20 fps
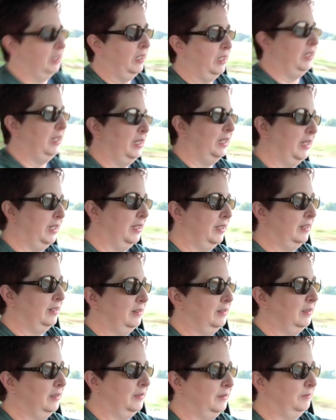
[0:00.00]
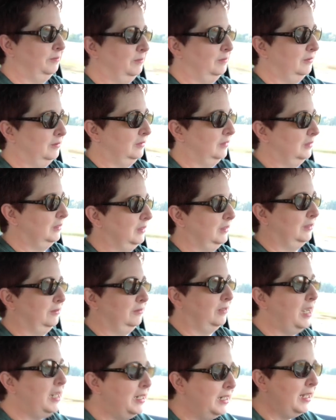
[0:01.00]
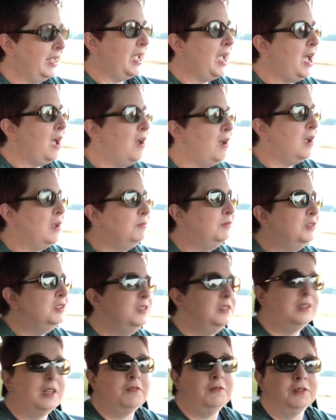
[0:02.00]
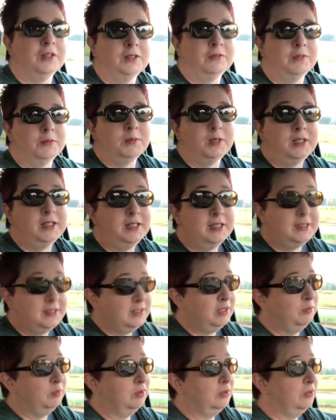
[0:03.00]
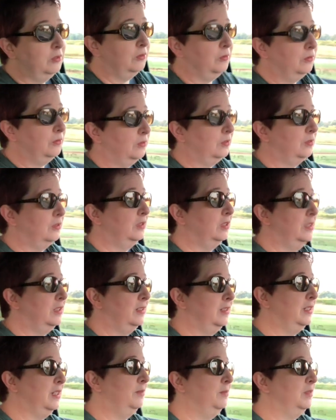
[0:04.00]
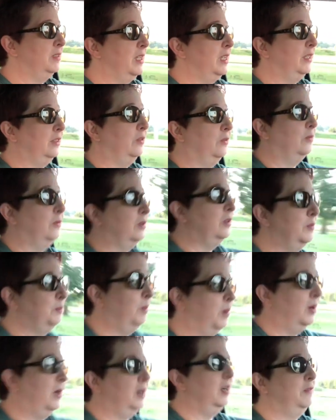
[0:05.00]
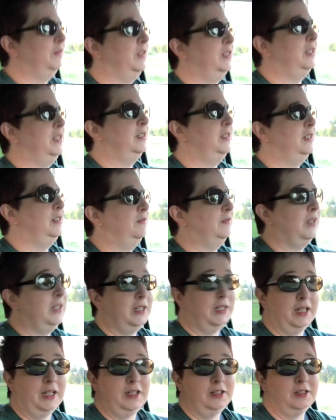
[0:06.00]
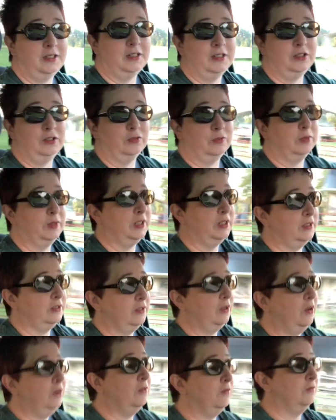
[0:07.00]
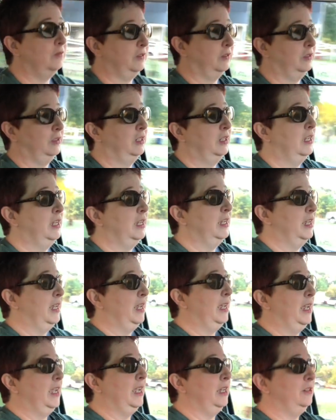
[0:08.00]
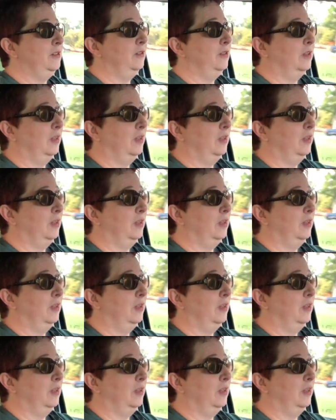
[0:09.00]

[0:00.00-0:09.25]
And right now I'm just suffering from the Disney blues. It seems like the worst part of a Disney vacation is when it's over and you